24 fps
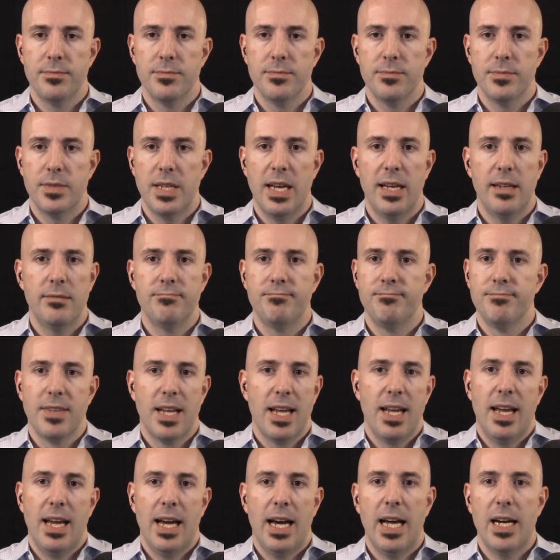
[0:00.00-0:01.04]
then
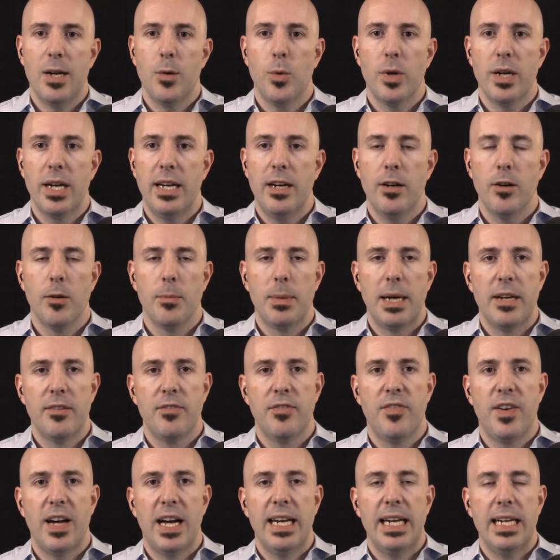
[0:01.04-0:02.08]
I don't want to hear about
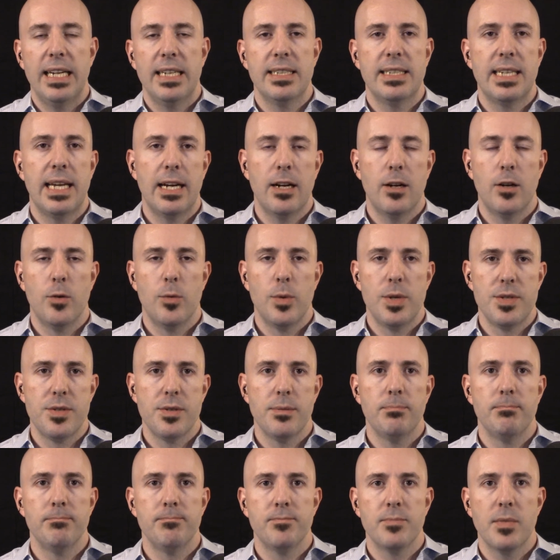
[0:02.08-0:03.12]
fighting
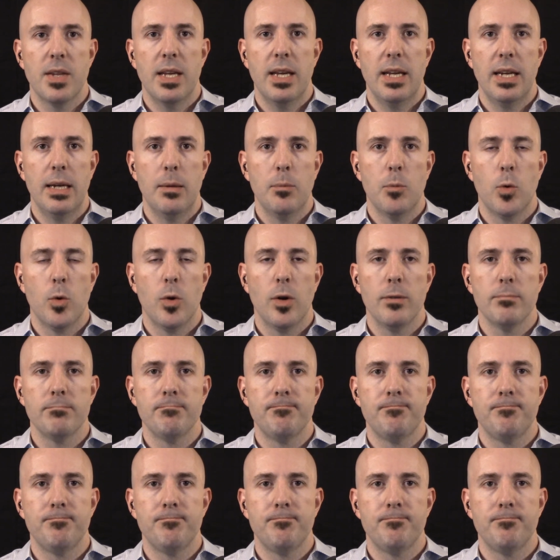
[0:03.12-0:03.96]
terrorism anymore.